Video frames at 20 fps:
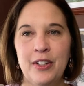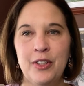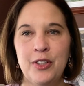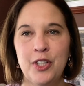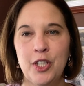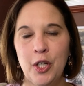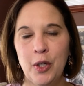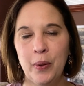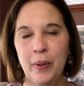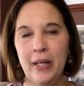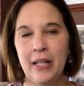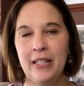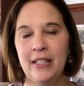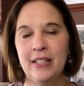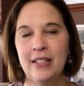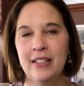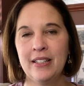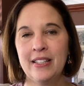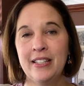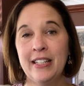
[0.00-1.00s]
So
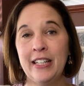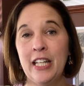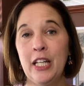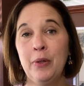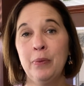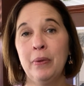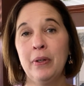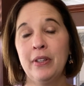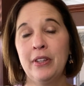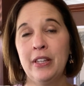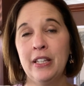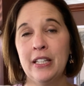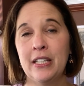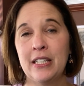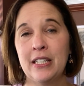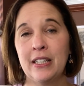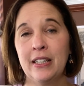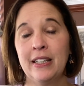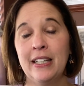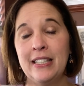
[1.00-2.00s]
in sticking with
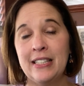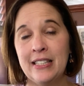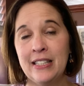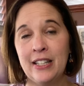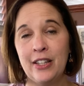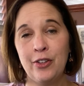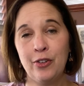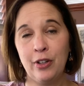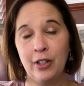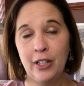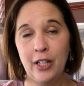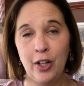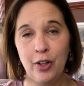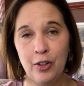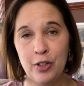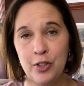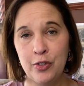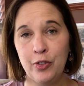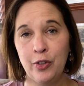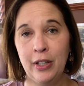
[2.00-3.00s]
this less than
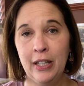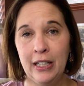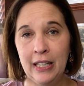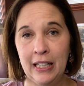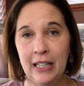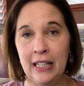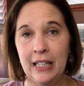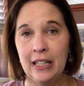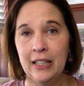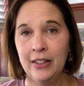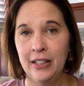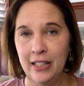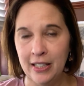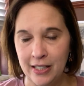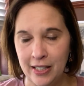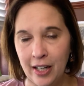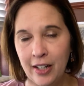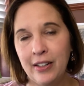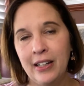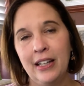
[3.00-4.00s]
$30 for eating the
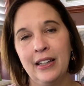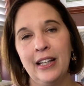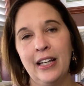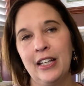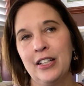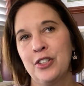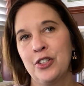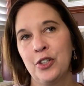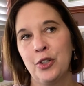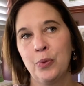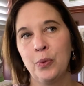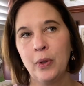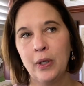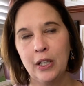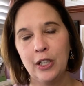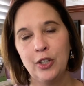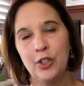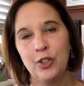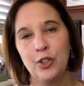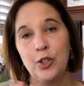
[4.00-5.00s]
entire day in Lancaster, we're
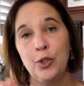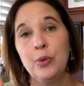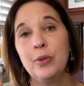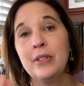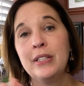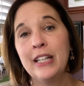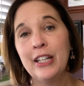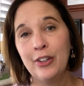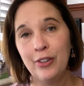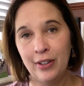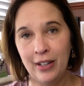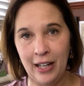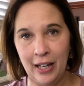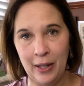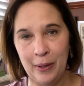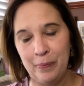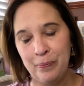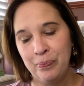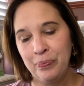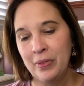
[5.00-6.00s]
going to do dinner
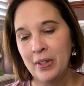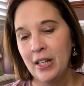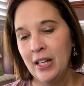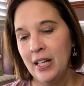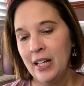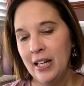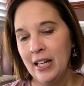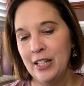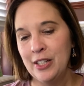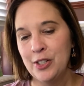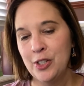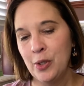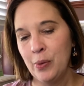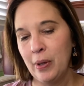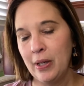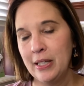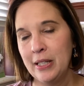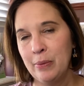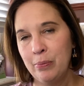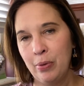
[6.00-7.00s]
now. And so
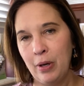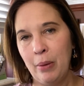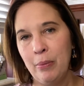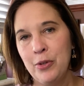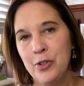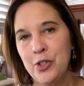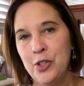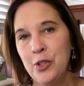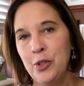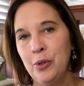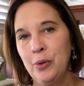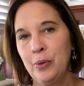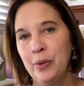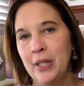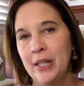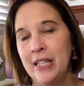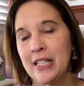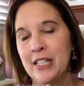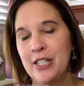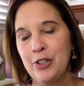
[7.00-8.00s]
I did promise you
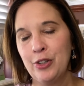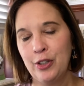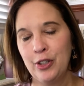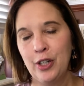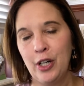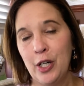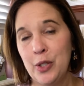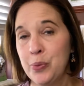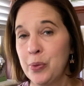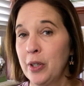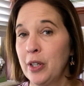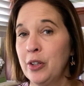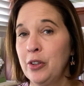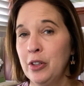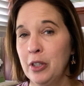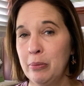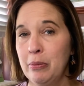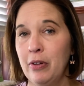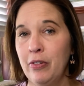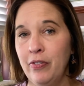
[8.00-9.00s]
that this $30 would
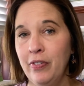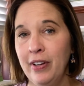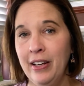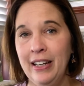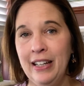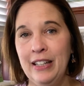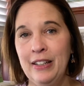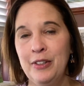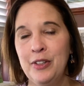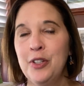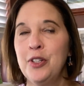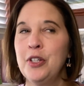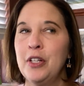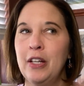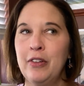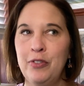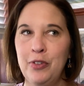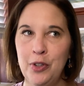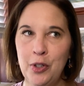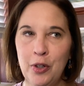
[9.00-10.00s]
include a buffet. And
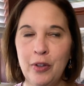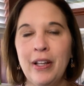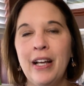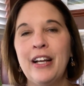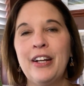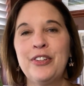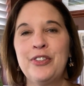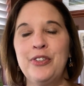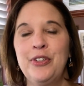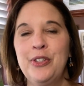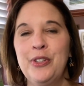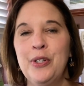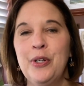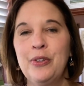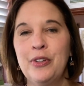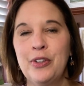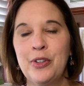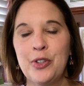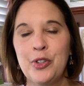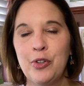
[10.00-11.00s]
if you know Lancaster, you
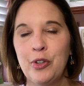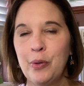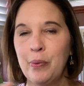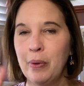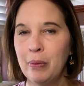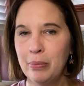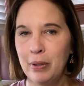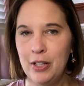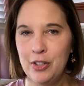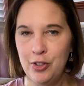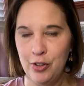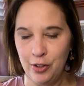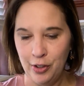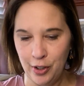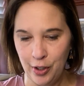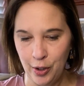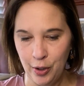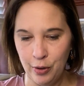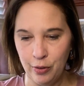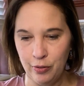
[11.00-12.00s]
know that there's only one place you
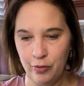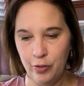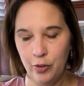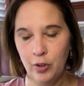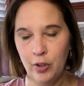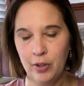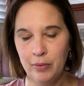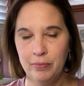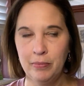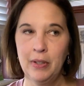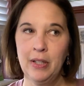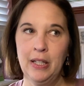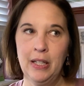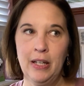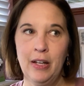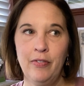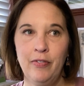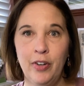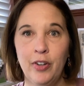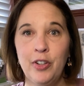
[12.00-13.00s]
can go for
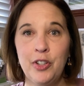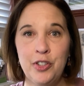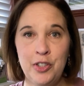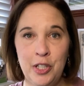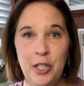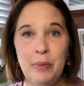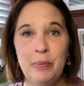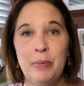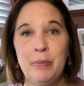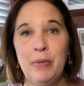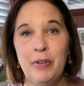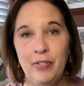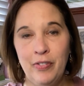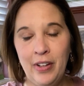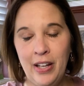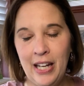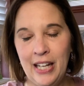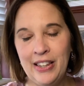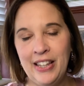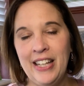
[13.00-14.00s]
a fairly cheap
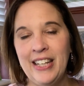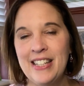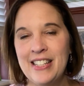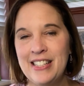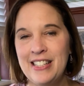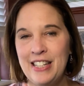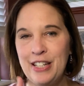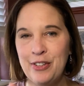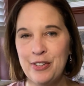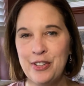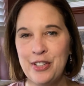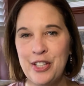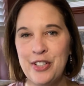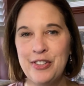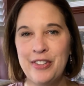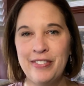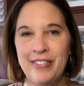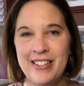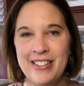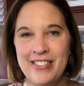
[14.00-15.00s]
buffet, and that is Diener's
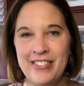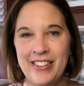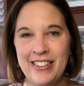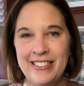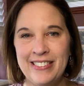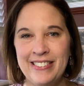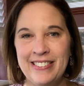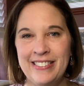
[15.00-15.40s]
Country Restaurant.